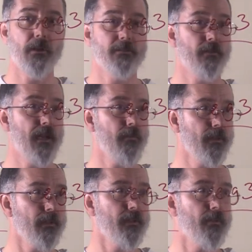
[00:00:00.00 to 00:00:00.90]
so now we're
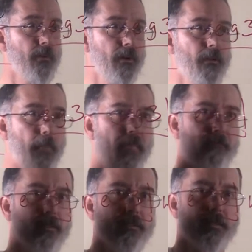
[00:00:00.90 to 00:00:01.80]
going to do a
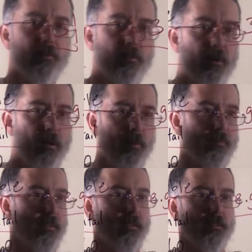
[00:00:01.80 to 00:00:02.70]
very similar problem
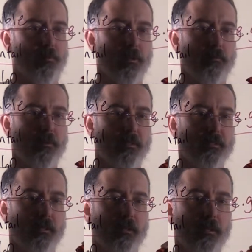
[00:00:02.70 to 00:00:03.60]
to this one, but
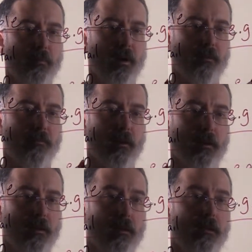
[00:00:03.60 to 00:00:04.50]
slightly
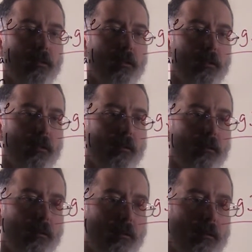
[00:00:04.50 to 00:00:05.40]
modified.
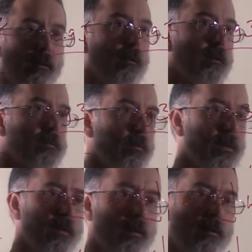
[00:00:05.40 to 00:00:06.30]
So
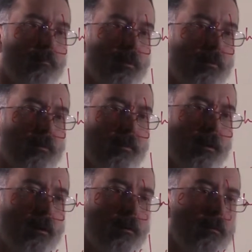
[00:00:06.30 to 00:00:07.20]
here we want to
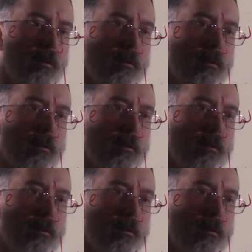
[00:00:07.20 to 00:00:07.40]
figure out